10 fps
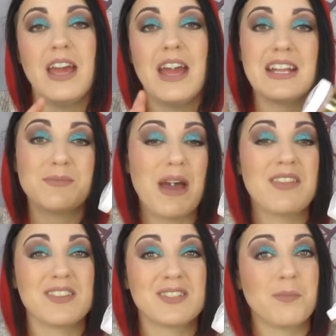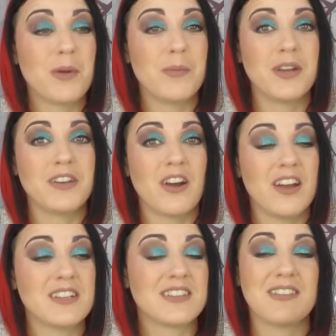It's better than some permanent
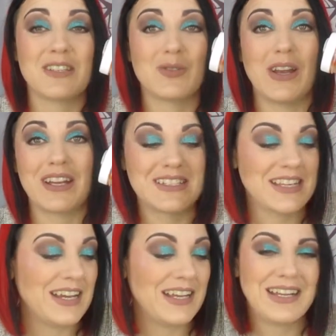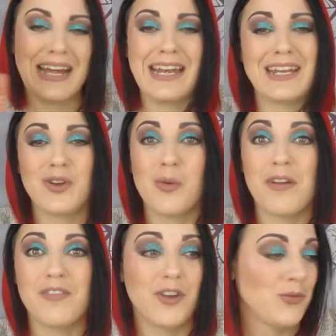dyes, that's all I can say, and ignore my
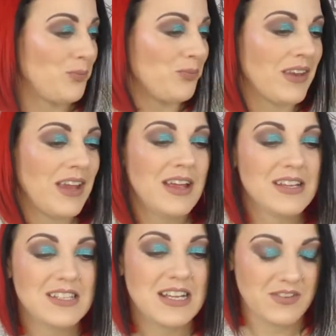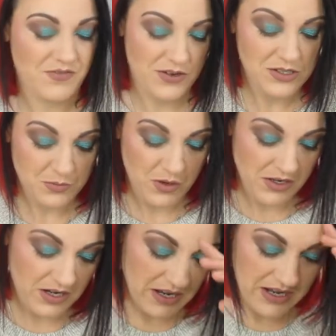phone. So that's the first one.
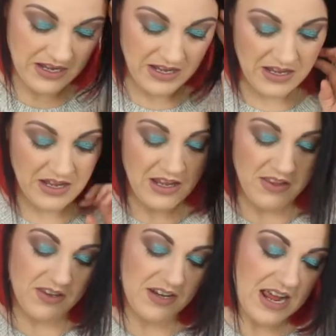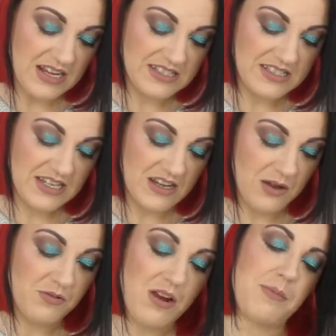The next thing
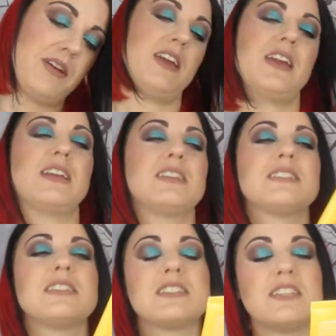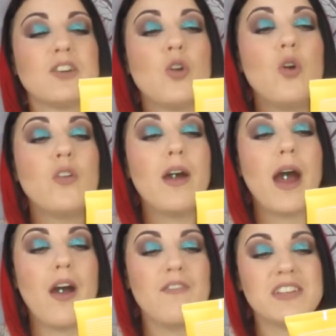I'm grabbing is this LaCora
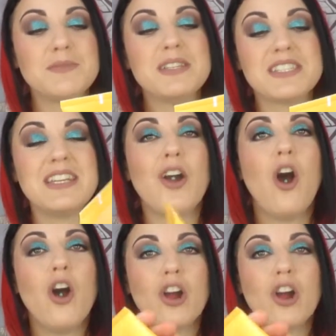Vitamin C Hot